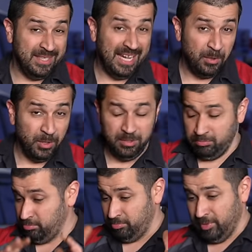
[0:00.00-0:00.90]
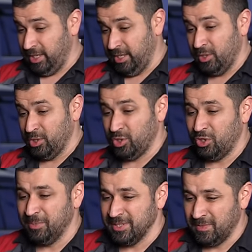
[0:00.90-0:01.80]
tower. Either
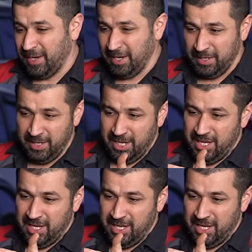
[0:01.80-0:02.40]
term is fine.